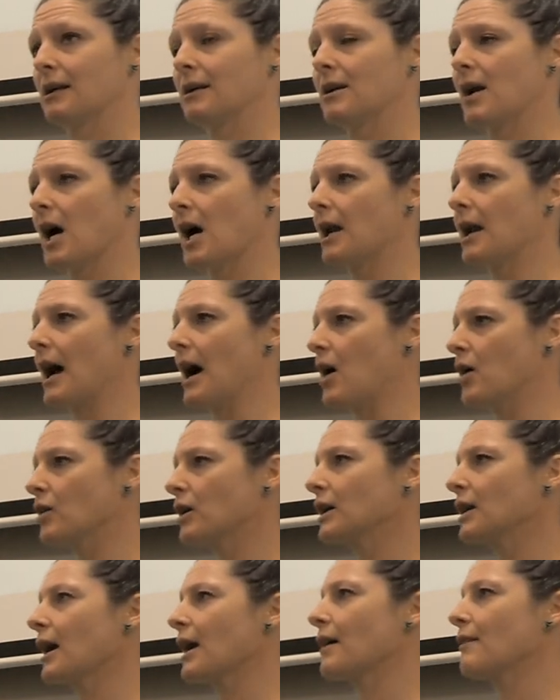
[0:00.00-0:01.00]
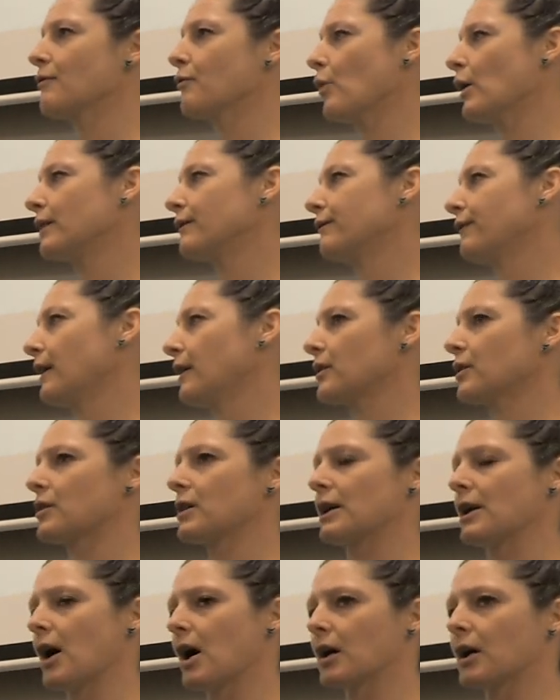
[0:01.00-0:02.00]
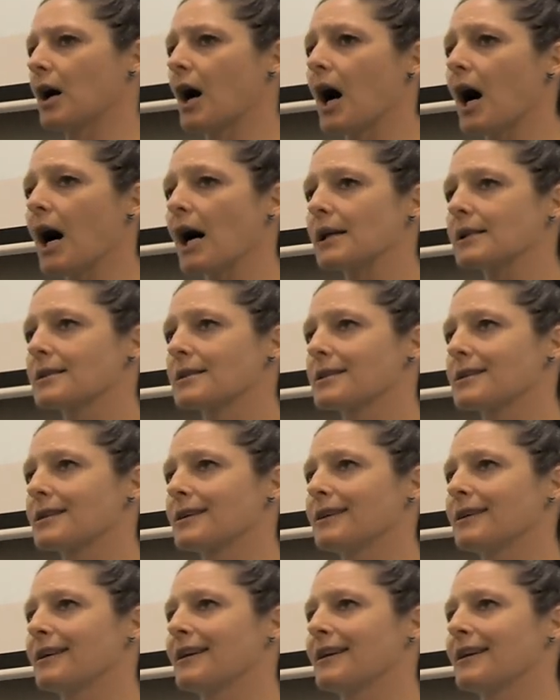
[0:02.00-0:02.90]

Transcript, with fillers: Not how can I avoid failure at all costs.